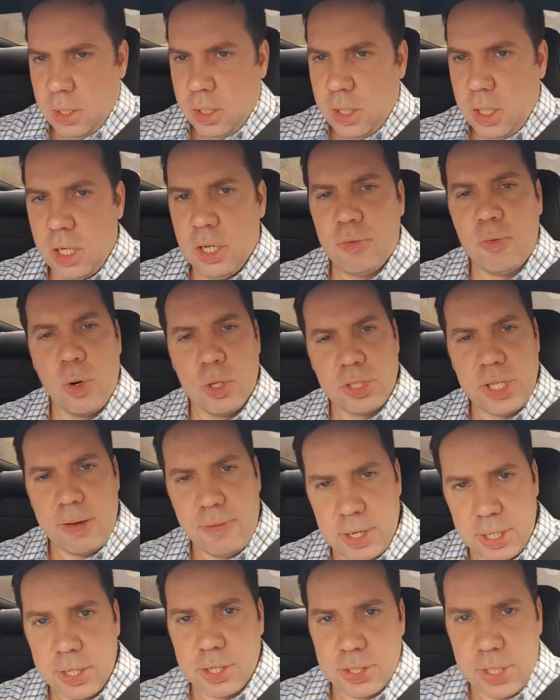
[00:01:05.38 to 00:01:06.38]
And of course,
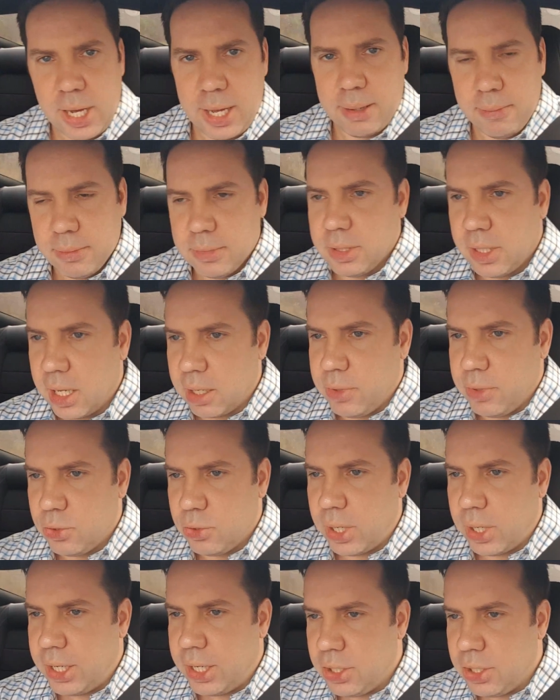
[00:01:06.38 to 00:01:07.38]
having a good time, like we
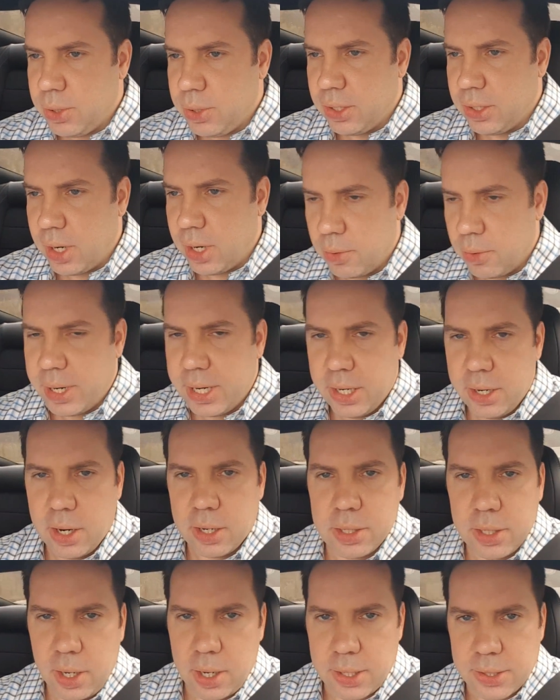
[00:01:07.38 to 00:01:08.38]
try to do here on Rated
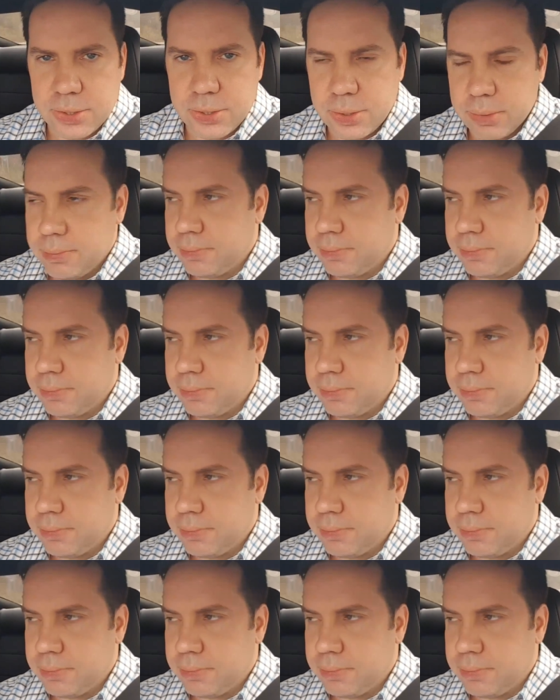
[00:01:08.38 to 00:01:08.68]
R Cars.